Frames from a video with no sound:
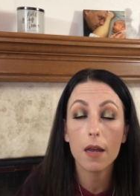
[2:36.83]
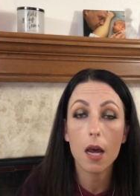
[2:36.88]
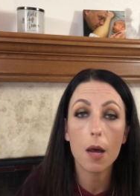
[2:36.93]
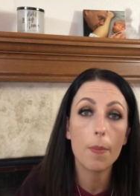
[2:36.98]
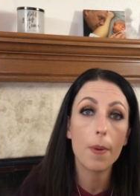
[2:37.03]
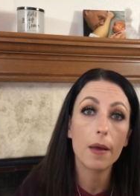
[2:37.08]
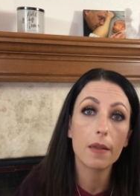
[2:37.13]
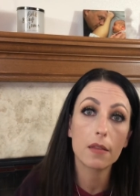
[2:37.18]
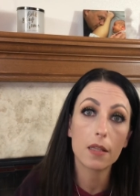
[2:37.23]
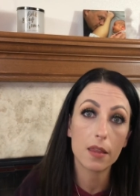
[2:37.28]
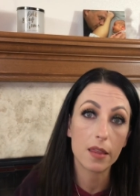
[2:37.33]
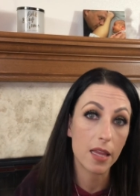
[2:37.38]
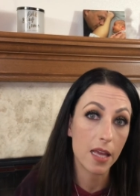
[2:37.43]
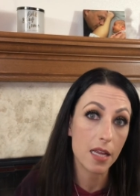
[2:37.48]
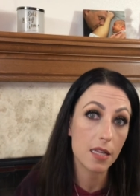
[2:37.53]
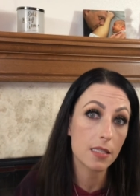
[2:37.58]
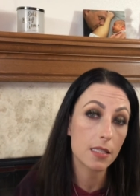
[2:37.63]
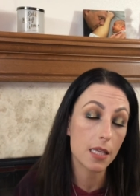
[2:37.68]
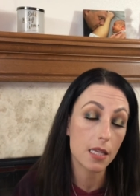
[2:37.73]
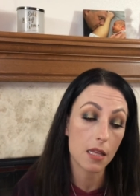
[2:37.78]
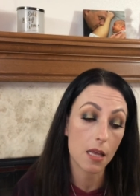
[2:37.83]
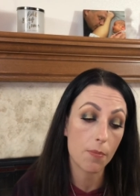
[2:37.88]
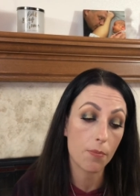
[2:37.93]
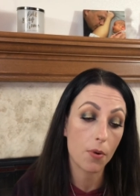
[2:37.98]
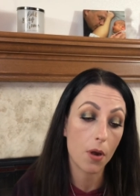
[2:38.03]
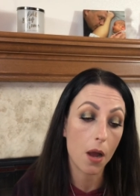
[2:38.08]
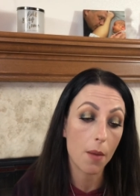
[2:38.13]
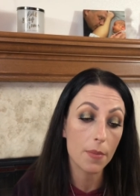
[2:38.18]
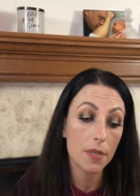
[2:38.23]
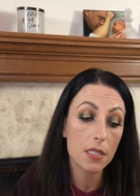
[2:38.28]
about the things that they
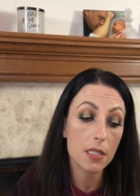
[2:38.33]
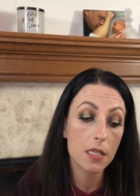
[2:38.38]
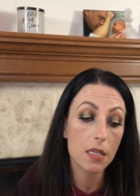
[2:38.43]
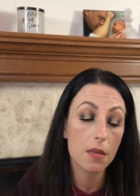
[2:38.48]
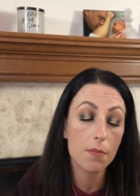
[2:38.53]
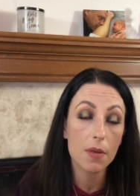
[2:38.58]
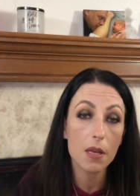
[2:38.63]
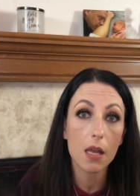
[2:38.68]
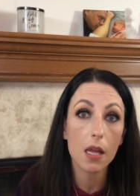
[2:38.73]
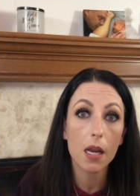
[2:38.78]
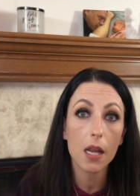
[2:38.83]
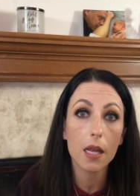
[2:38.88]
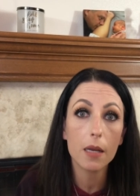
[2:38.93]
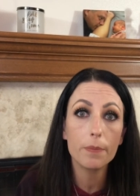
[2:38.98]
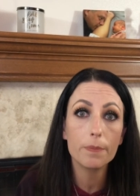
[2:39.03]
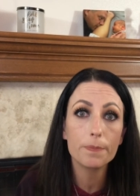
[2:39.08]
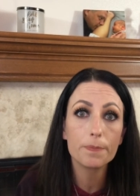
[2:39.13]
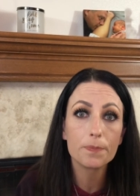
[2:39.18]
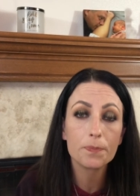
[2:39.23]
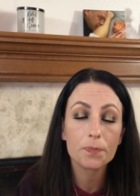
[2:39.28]
promised in the beginning.